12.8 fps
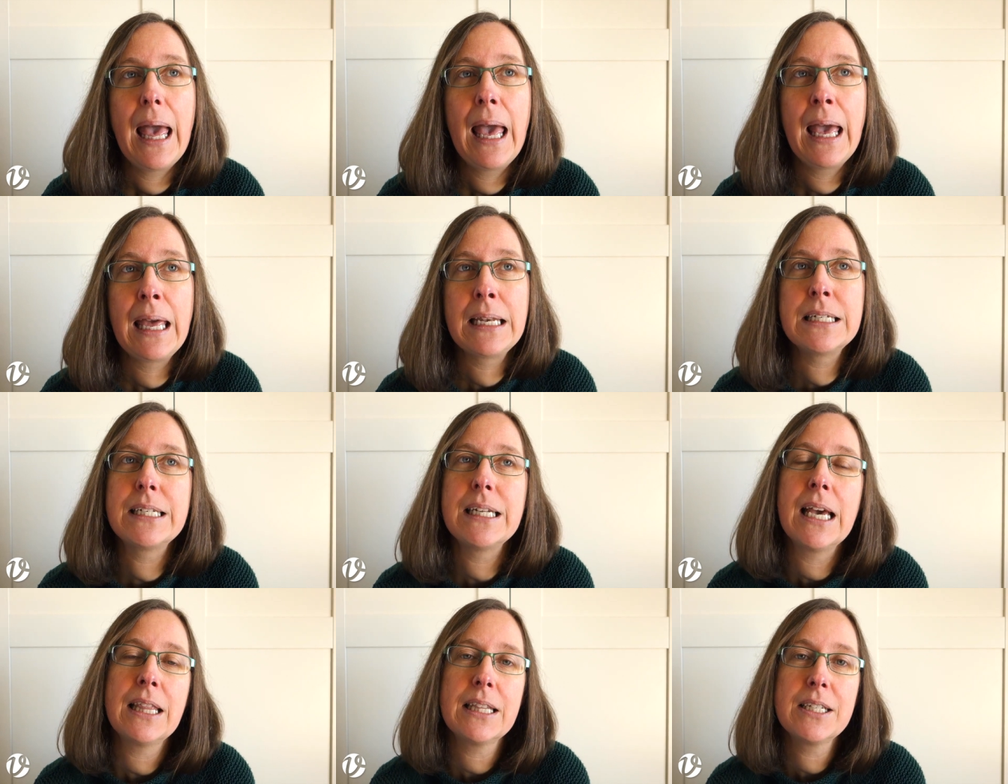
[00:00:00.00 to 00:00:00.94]
And
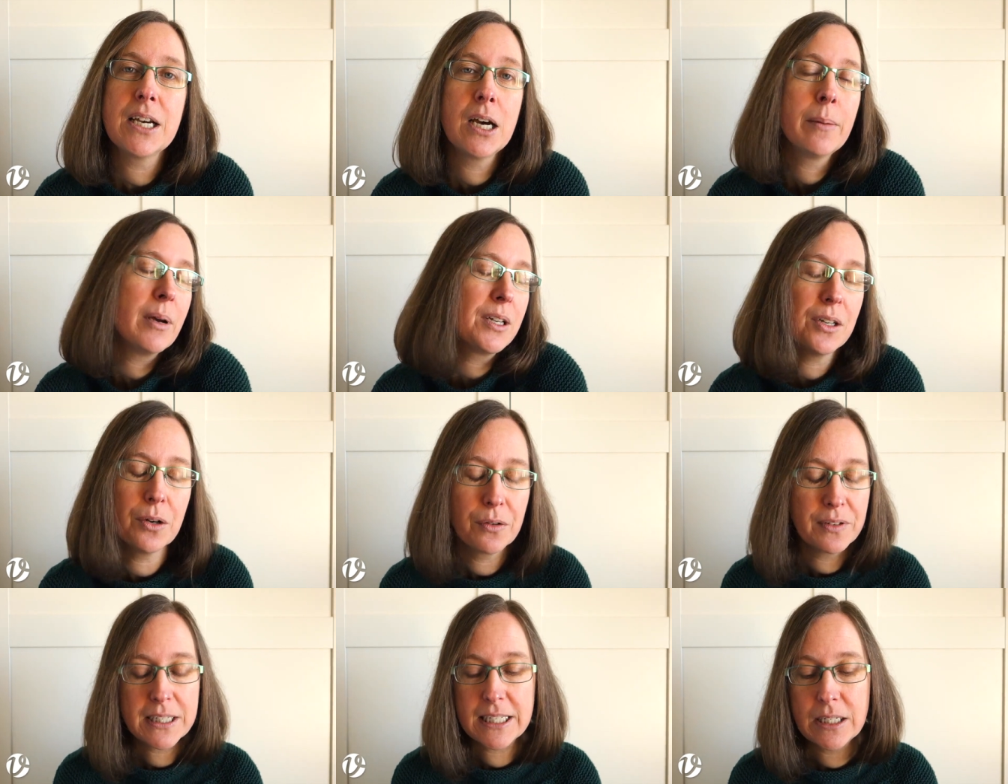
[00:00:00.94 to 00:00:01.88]
at the time, I don't know
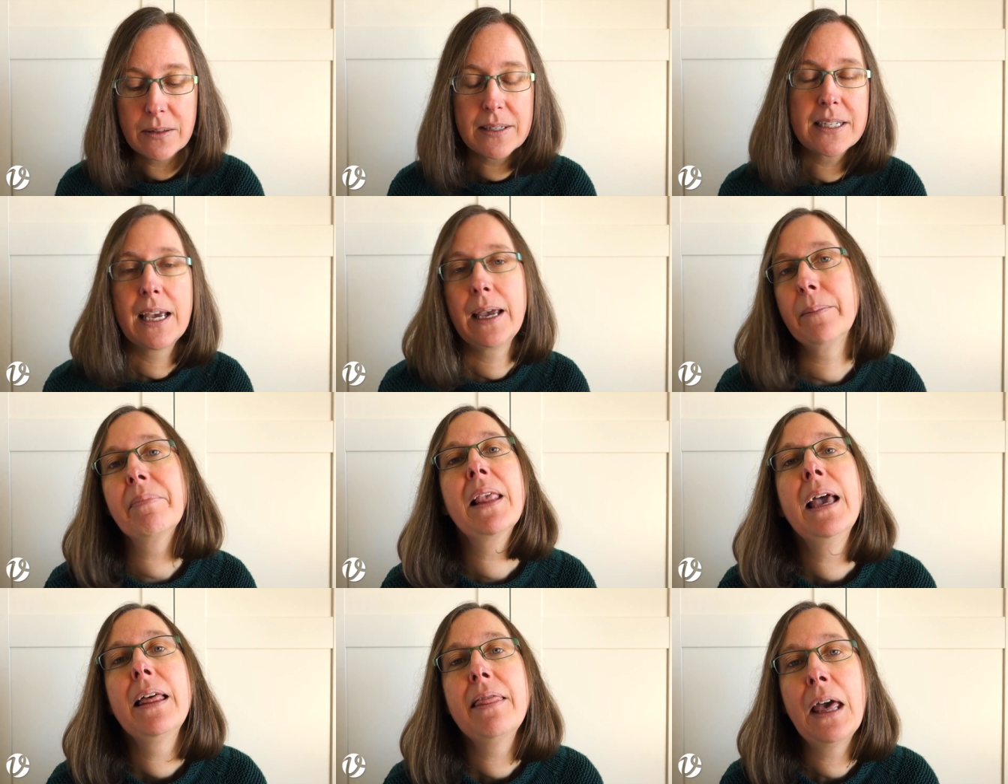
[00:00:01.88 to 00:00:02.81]
if it's still the same,
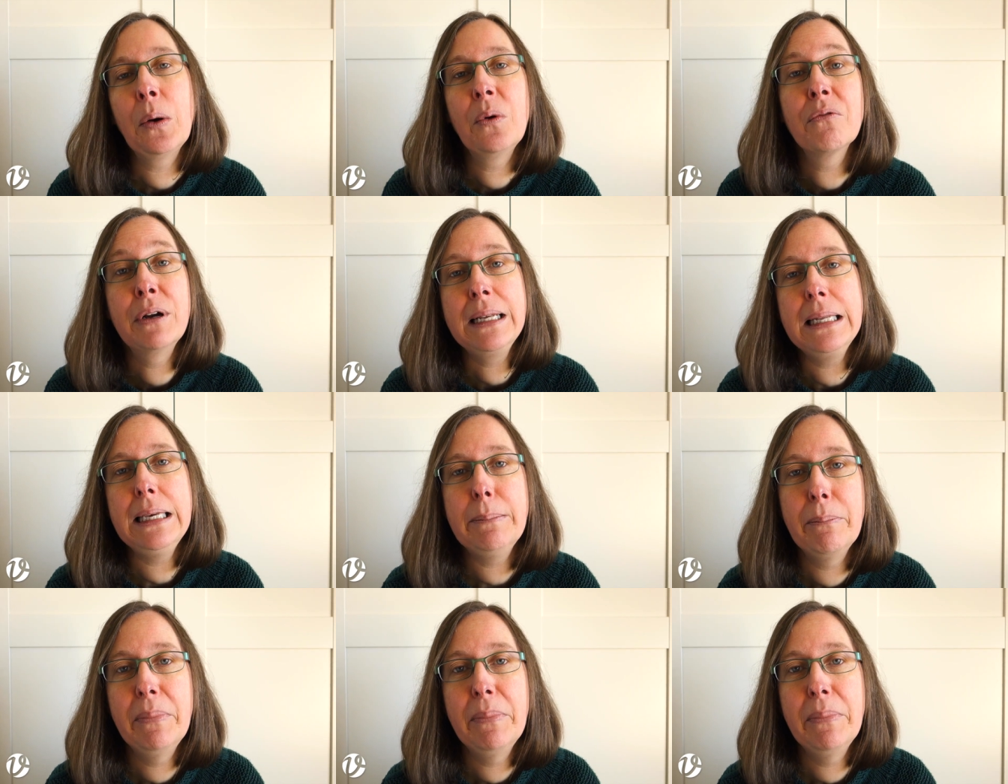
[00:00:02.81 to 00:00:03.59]
they were really